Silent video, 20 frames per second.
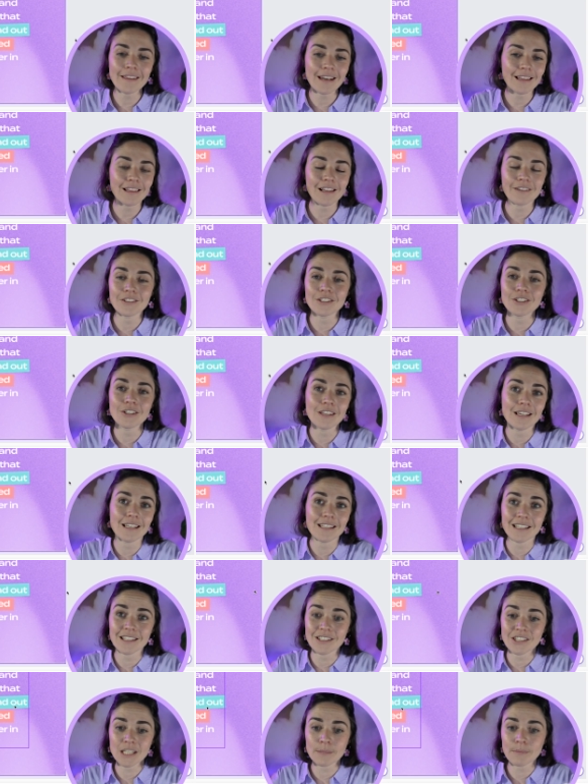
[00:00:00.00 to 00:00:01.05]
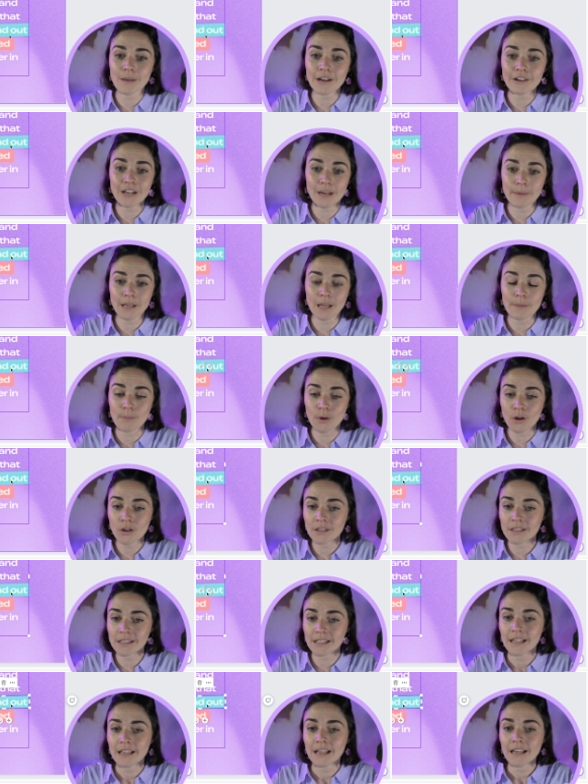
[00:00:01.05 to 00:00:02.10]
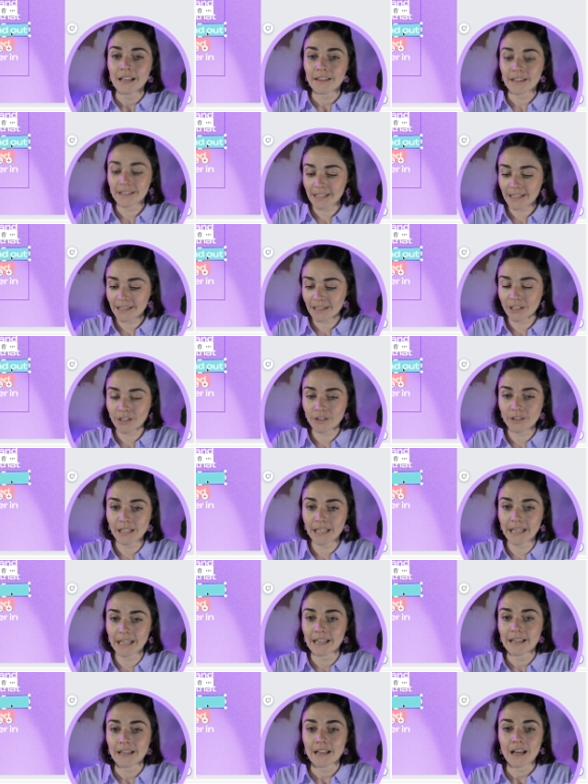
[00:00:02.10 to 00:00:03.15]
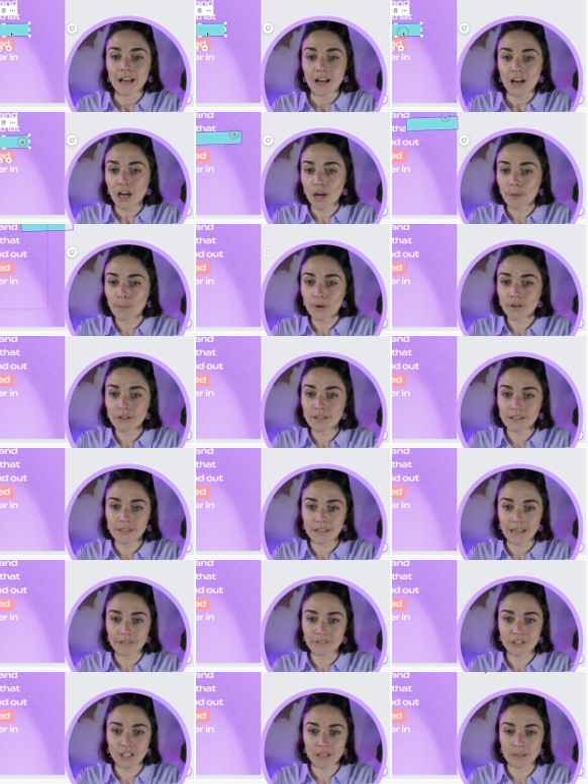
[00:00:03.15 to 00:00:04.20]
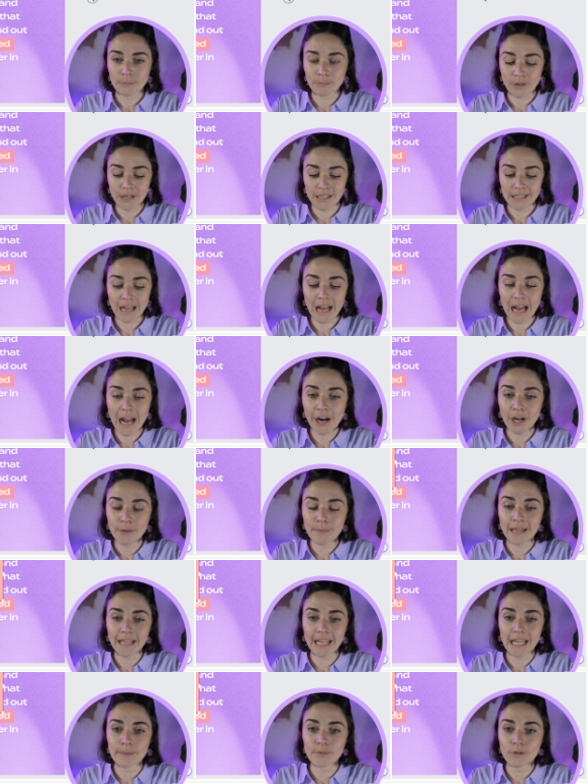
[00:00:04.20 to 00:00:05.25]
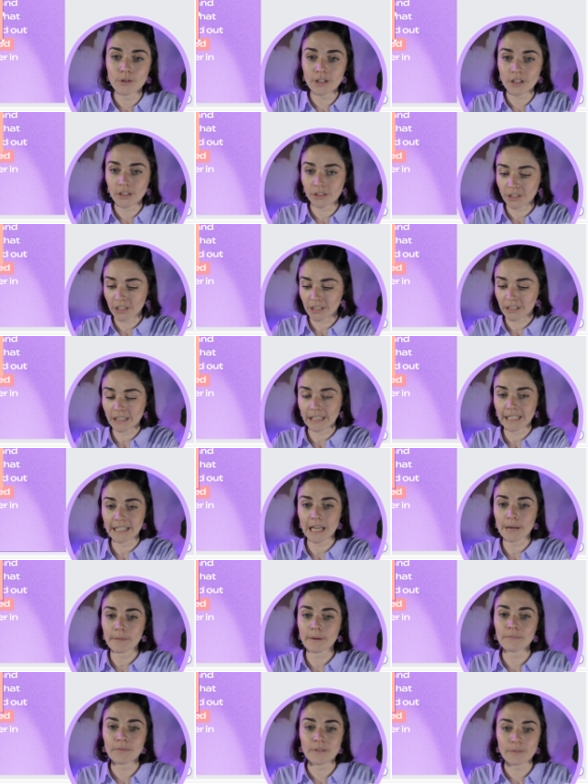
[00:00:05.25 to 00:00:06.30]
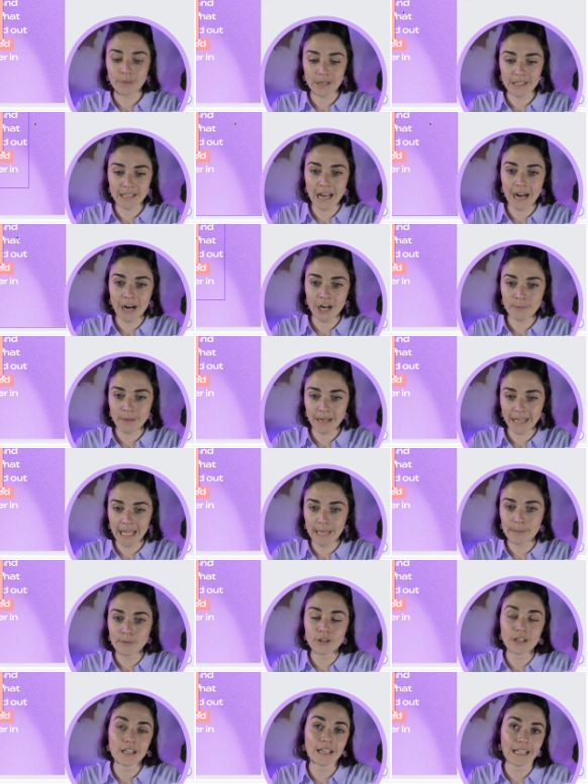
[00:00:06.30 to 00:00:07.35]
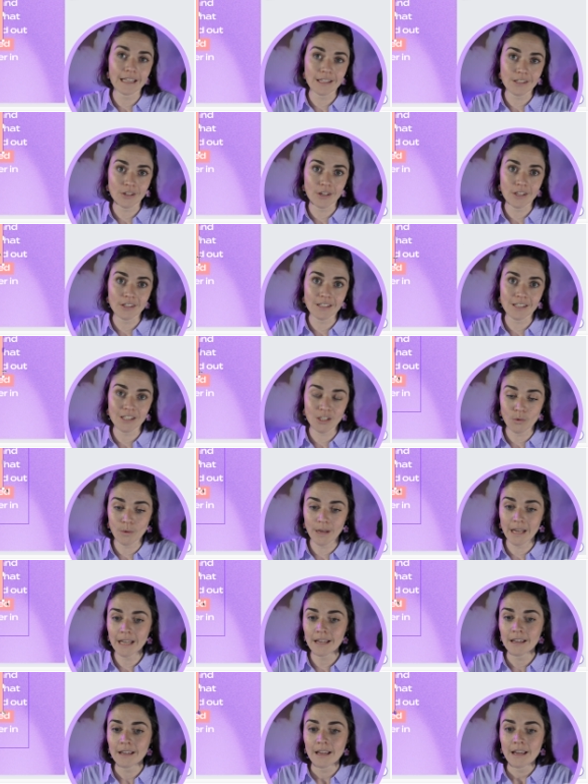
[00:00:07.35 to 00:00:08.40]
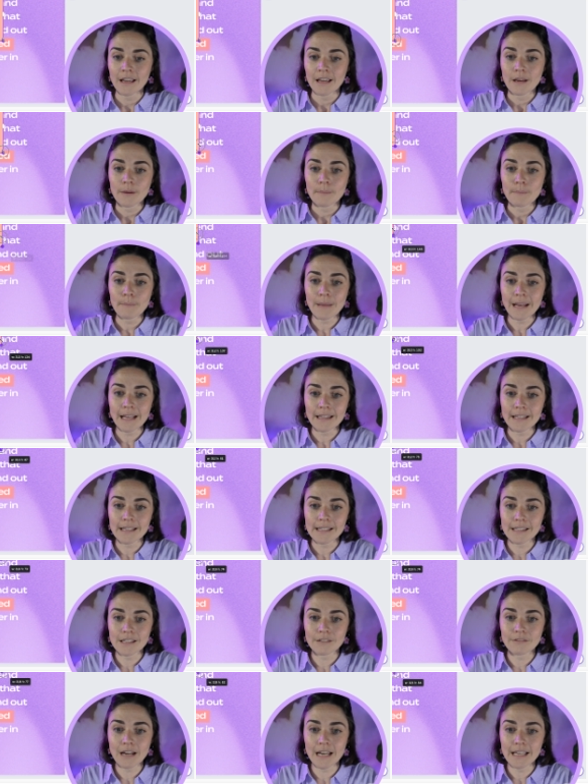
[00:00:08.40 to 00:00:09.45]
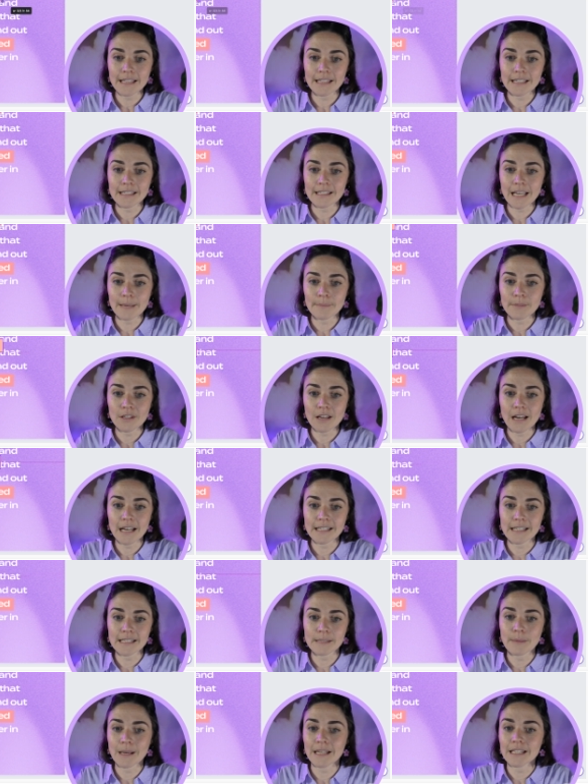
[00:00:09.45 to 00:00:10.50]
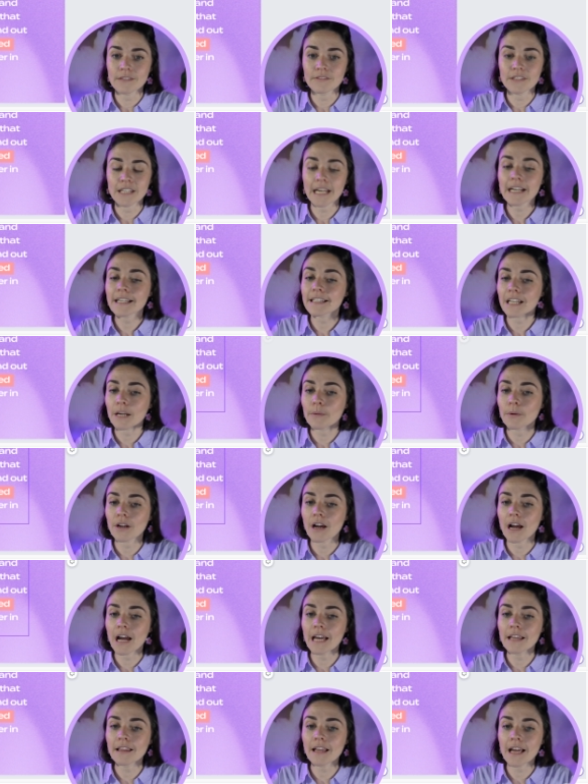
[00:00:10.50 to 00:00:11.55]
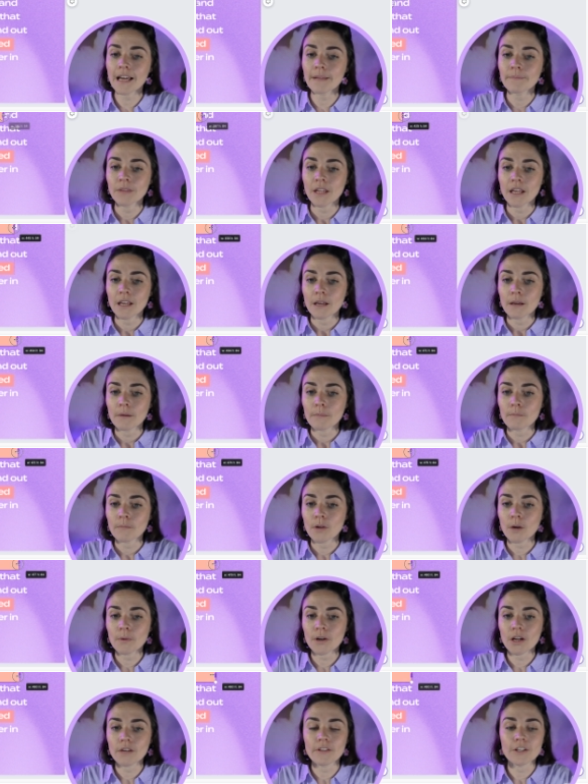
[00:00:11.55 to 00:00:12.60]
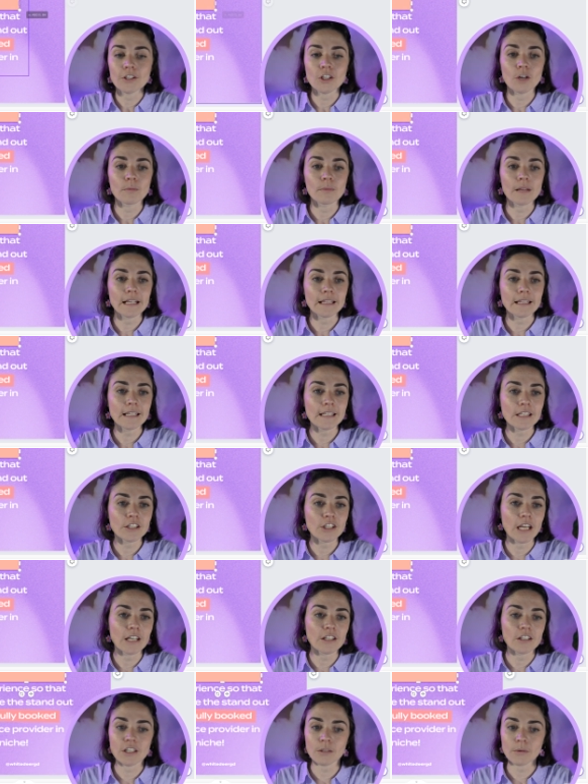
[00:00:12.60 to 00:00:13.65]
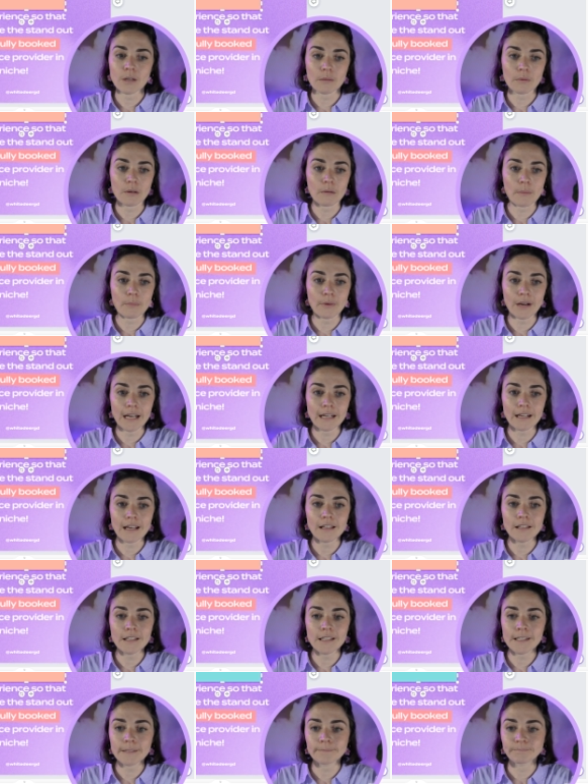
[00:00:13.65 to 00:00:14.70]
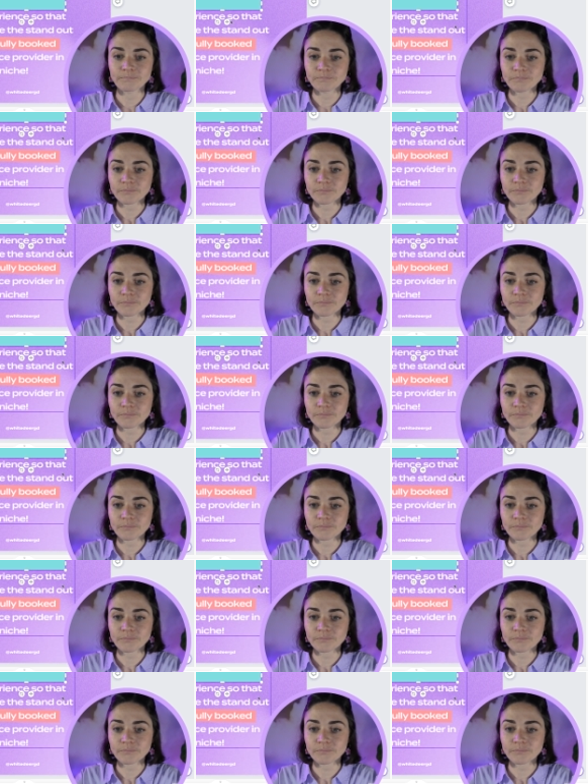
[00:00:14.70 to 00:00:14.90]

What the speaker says: that I love to do this is just by grabbing a box. This is literally a box. I've just pressed R on my keyboard. I'll just delete that one. Press R on my keyboard and inserts a square. Make this the same size as a piece of text that I want to highlight. Pop it over the top like this, change it to another one of my brand colors.